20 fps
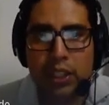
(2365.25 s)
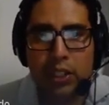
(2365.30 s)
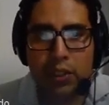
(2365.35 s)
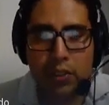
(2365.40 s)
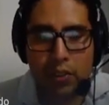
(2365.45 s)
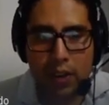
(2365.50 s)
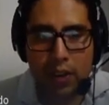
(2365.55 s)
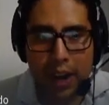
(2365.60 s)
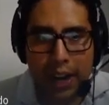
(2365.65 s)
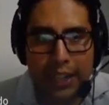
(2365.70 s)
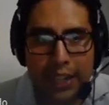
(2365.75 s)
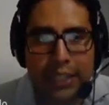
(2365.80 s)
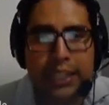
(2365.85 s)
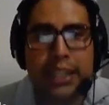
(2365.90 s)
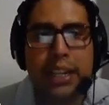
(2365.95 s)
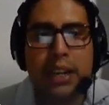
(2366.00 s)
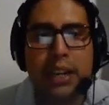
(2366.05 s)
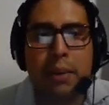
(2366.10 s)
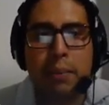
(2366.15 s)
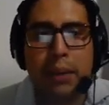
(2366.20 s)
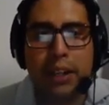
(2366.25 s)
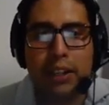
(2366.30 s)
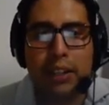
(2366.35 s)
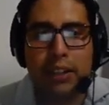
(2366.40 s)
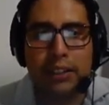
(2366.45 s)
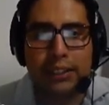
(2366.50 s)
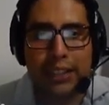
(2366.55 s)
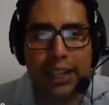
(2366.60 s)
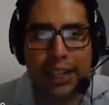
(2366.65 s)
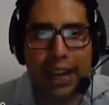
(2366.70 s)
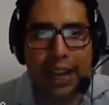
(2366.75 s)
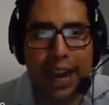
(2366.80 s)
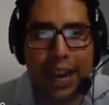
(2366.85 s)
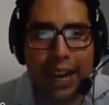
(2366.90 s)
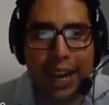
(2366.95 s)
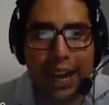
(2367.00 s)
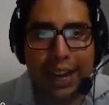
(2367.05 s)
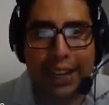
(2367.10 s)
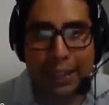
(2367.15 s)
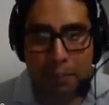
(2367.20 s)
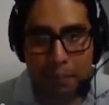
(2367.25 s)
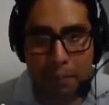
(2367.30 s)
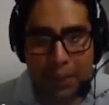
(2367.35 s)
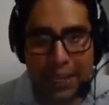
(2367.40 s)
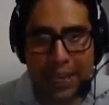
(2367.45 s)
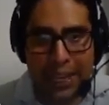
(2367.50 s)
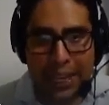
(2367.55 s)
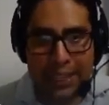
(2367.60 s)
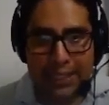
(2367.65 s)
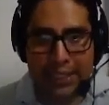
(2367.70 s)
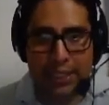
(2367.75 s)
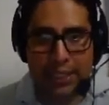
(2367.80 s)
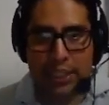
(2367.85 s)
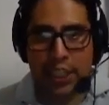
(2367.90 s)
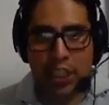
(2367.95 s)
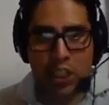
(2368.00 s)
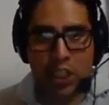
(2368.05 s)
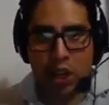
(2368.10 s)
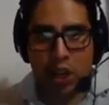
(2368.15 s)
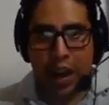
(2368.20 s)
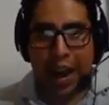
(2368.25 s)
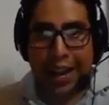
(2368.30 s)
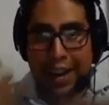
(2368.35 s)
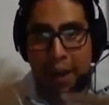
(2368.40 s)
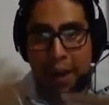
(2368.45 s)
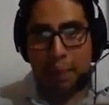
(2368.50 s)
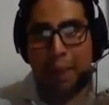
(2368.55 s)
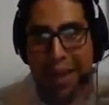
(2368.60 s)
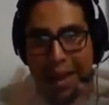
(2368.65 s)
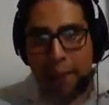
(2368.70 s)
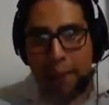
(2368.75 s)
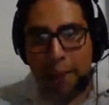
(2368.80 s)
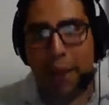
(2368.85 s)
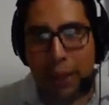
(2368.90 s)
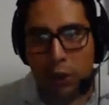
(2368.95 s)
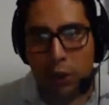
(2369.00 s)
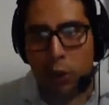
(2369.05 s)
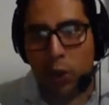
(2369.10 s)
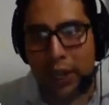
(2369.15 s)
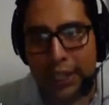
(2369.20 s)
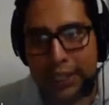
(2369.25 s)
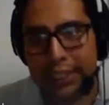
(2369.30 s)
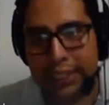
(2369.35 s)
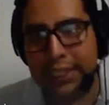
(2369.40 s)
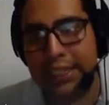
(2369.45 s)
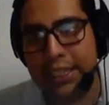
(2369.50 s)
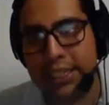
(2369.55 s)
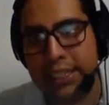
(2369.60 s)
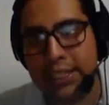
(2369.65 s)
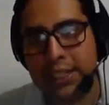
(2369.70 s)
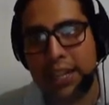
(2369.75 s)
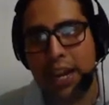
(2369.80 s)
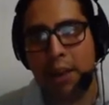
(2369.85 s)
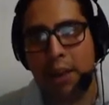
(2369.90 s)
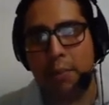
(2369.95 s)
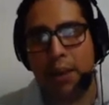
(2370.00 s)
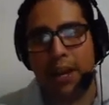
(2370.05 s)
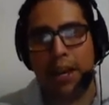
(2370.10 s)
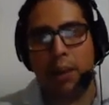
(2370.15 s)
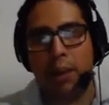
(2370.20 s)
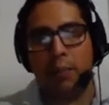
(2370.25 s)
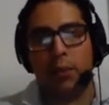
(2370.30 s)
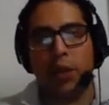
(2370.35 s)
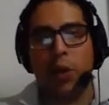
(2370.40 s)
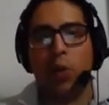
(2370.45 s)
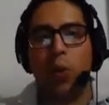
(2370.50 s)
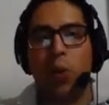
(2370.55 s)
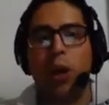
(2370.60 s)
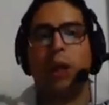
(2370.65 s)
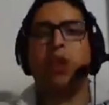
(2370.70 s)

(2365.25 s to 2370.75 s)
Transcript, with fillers: right because then i me as a teacher i am evaluating this time i am the one